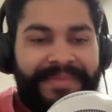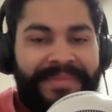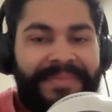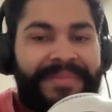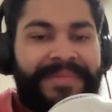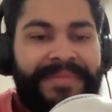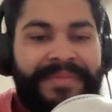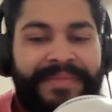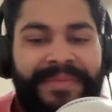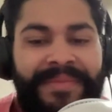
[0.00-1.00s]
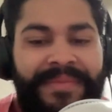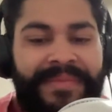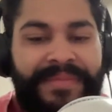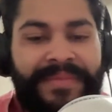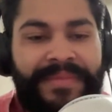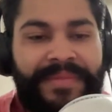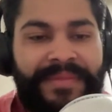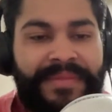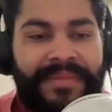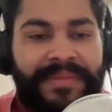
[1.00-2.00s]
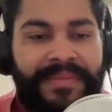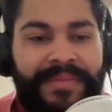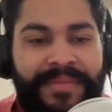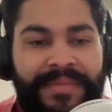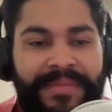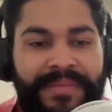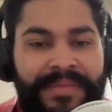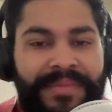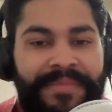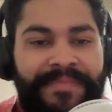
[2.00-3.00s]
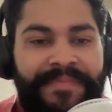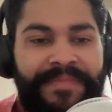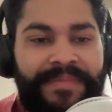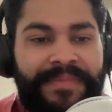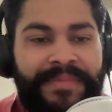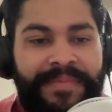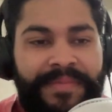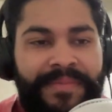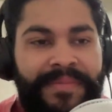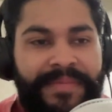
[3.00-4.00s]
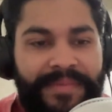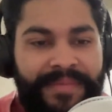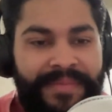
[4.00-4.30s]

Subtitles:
[no speech]